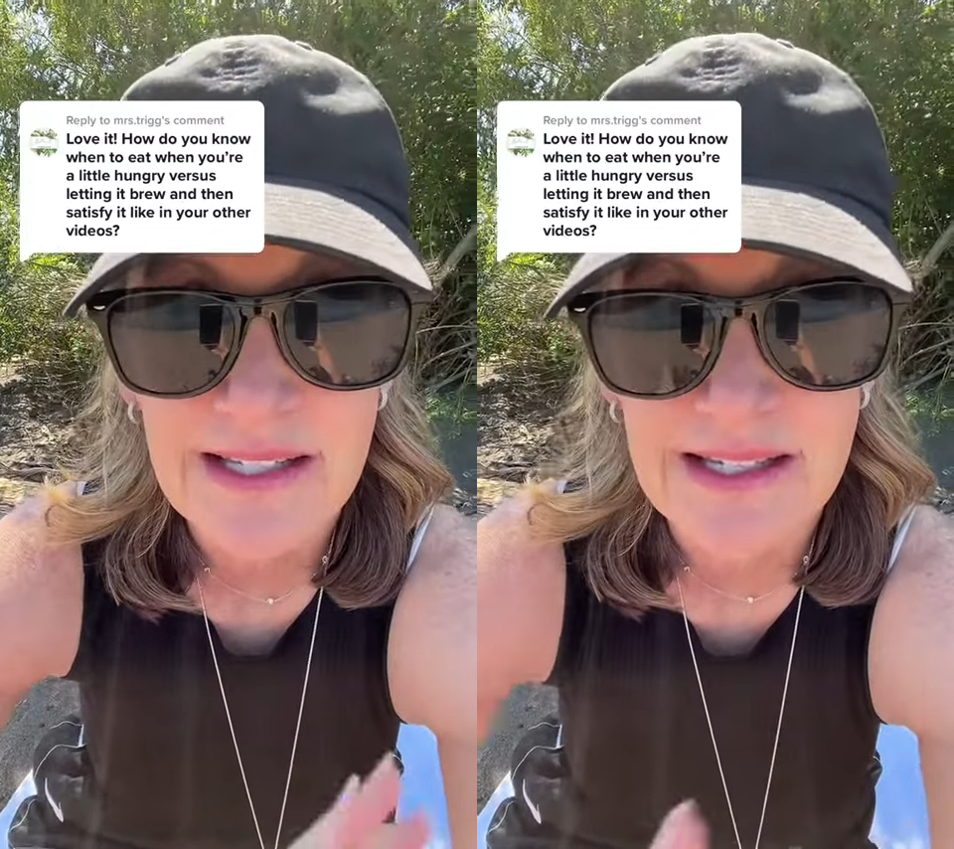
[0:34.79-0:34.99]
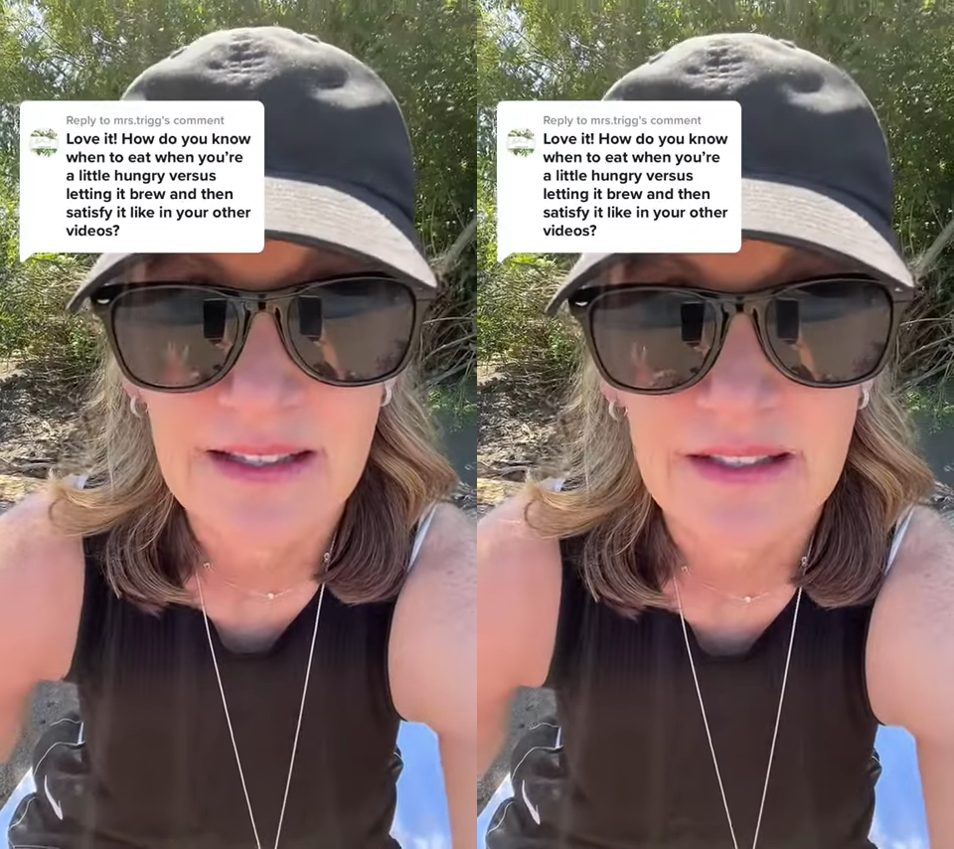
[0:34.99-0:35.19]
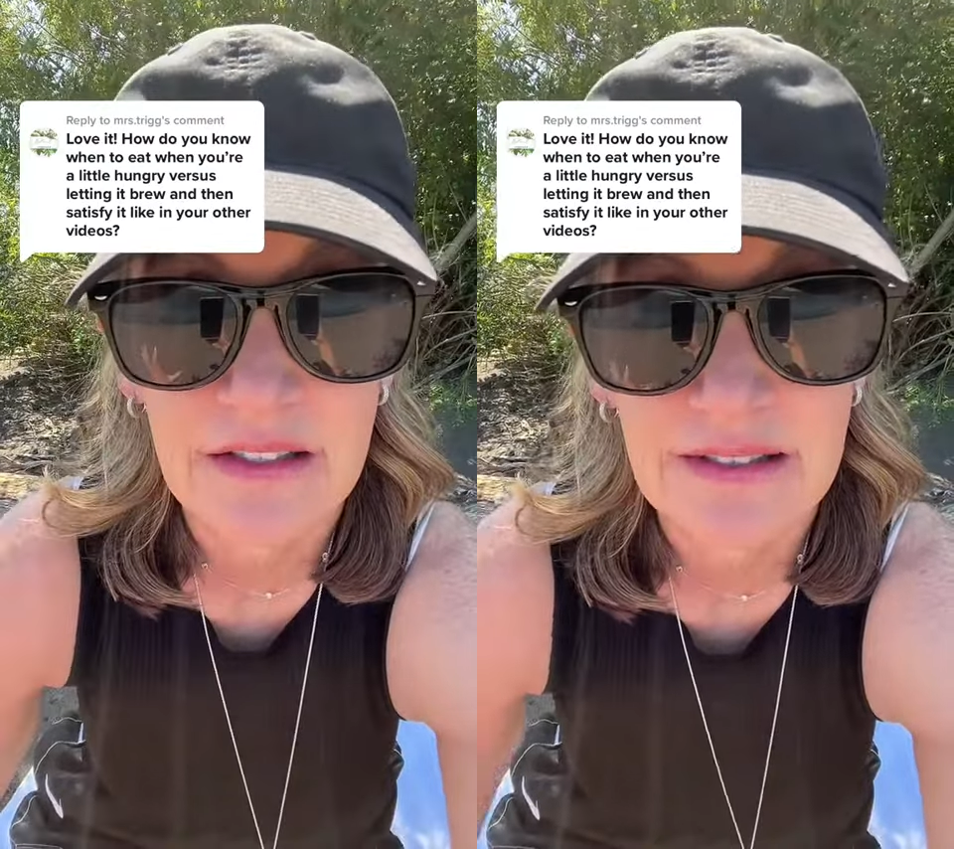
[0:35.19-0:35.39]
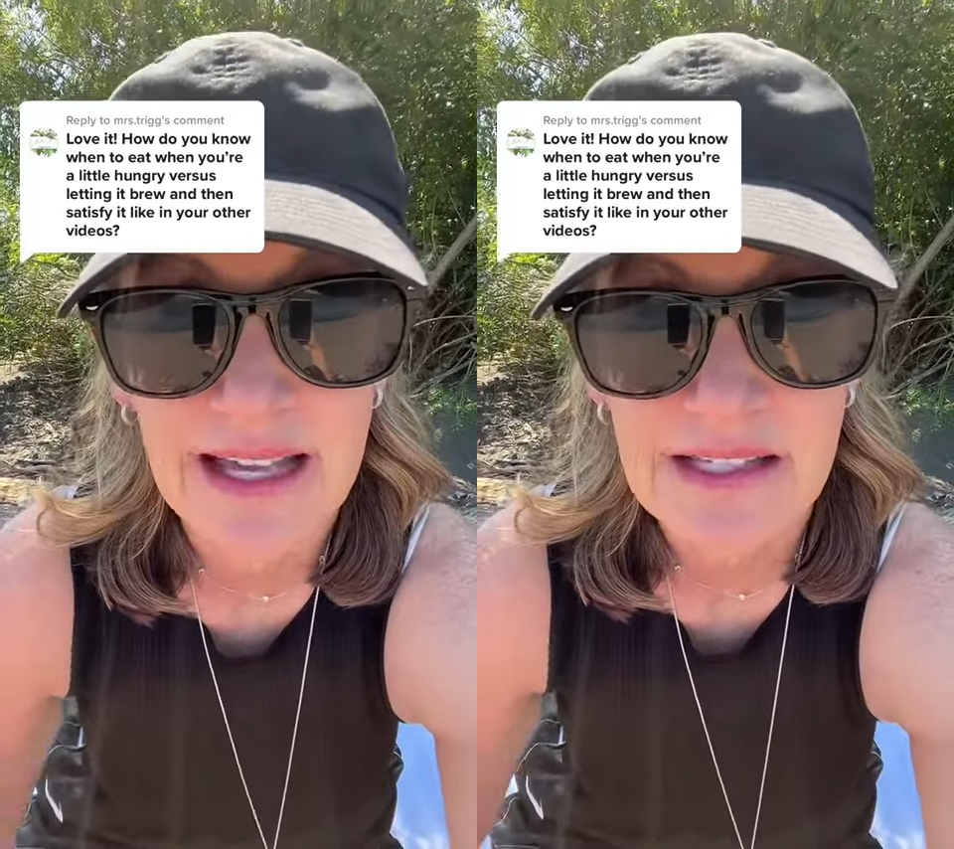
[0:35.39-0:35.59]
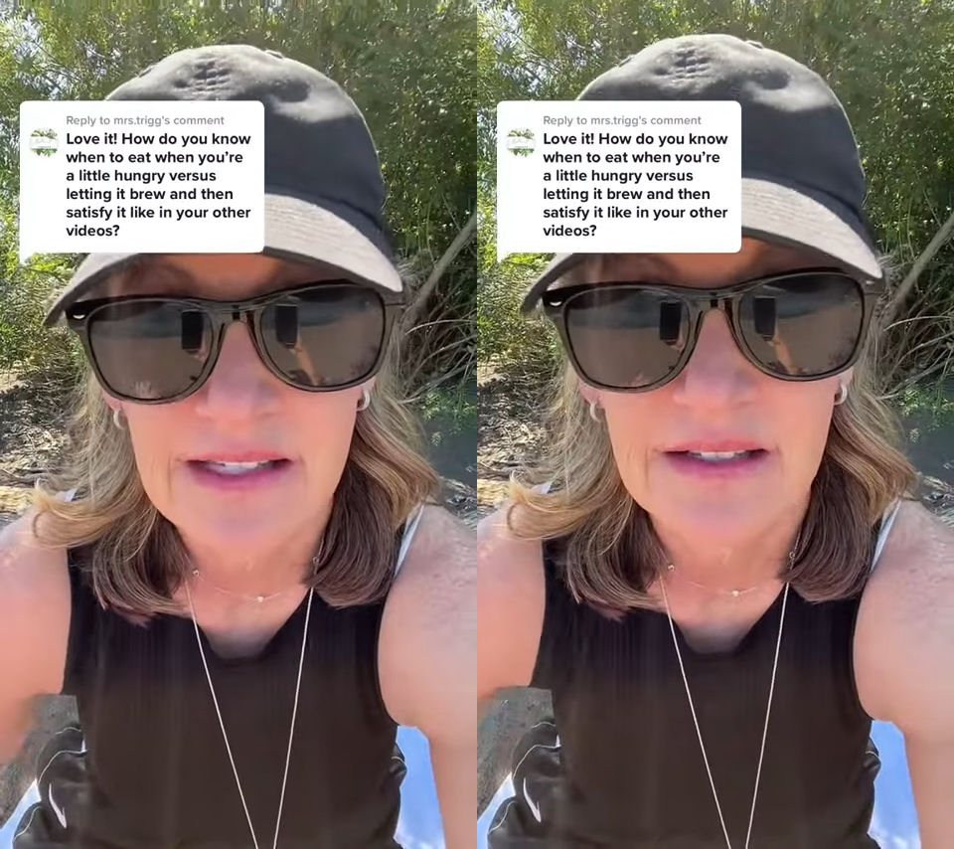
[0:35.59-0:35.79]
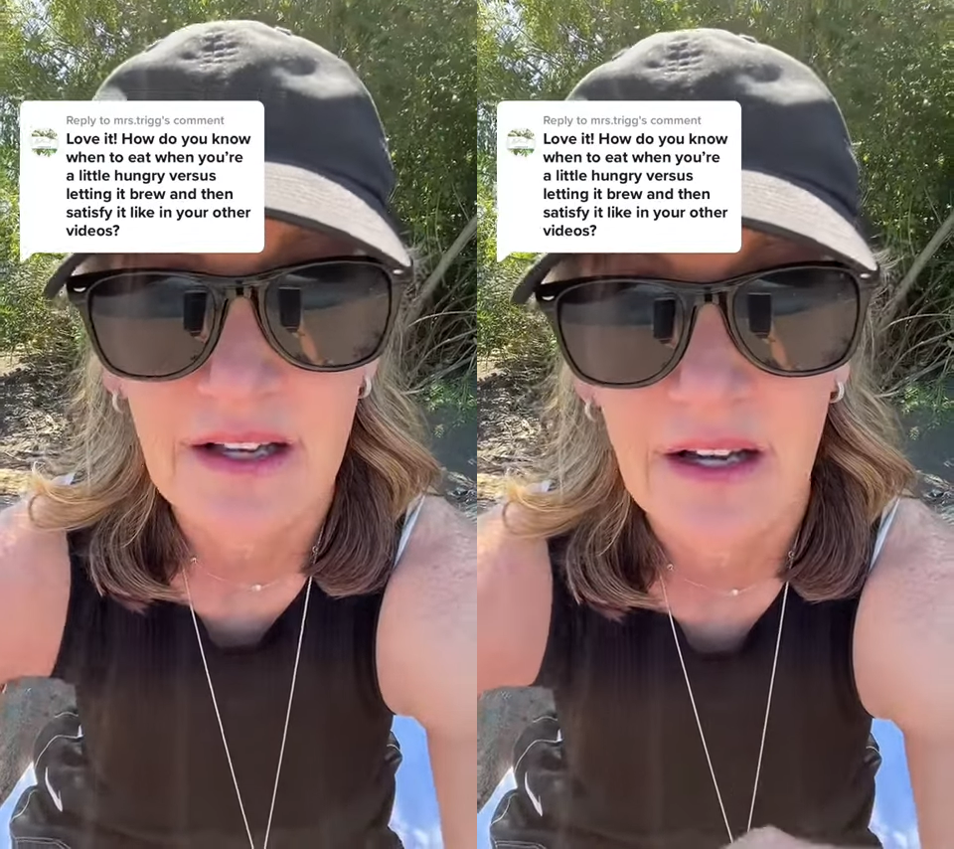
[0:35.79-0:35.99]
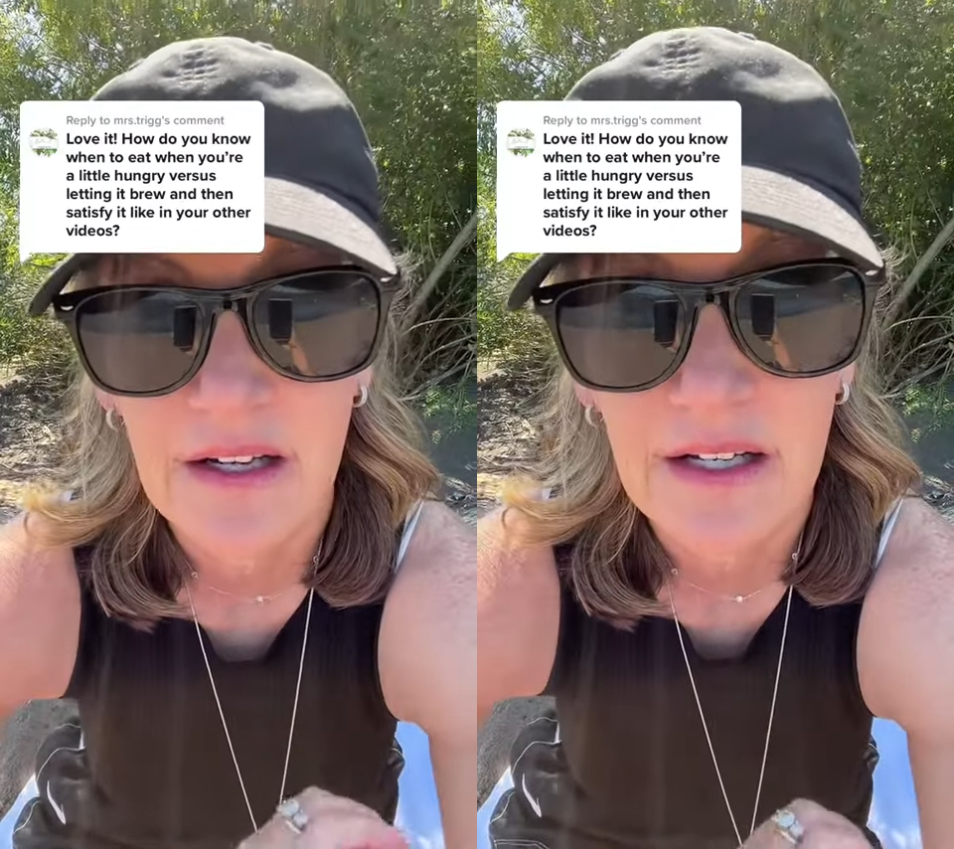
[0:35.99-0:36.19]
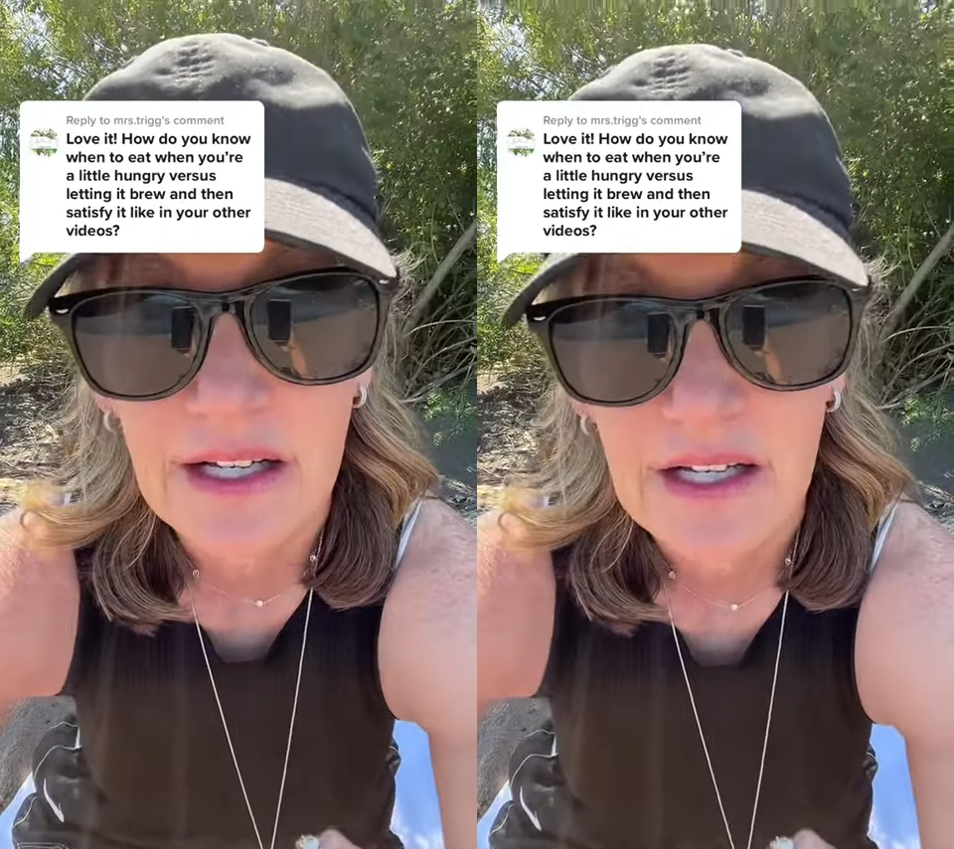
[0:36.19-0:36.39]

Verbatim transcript: it's a little less, uh,